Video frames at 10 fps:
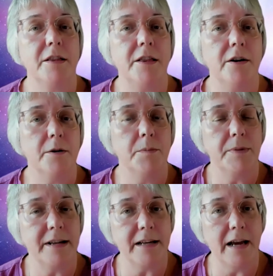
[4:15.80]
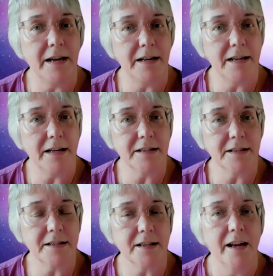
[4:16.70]
the
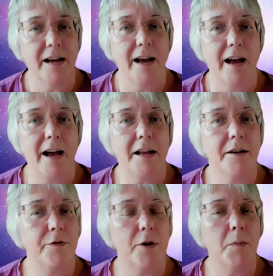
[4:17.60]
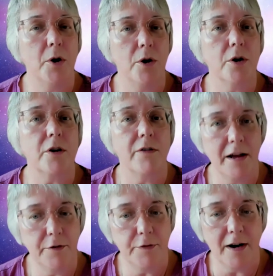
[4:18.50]
Pleiadians and from her
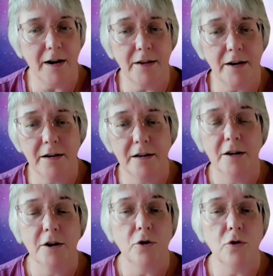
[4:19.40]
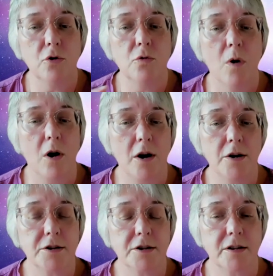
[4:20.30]
grandfather, who
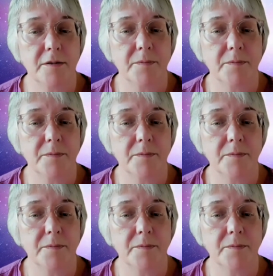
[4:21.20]
was,